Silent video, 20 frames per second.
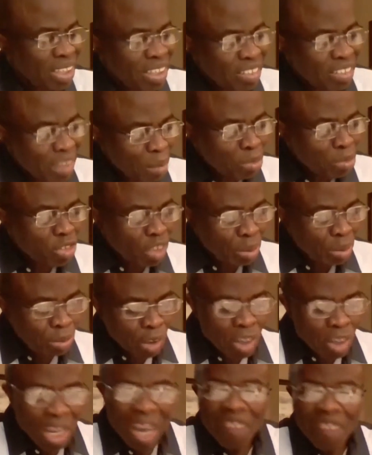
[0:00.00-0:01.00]
The same
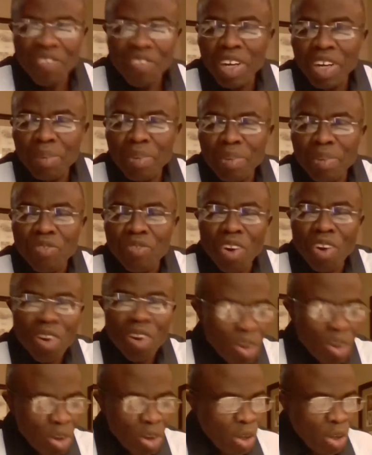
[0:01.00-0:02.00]
scripture you have read
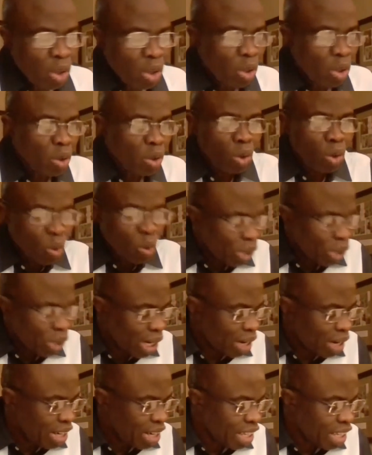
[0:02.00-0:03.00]
before, you
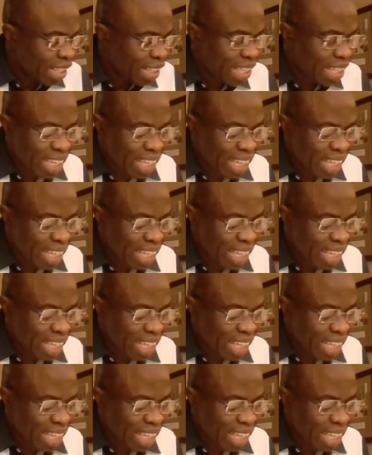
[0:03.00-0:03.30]
want to read it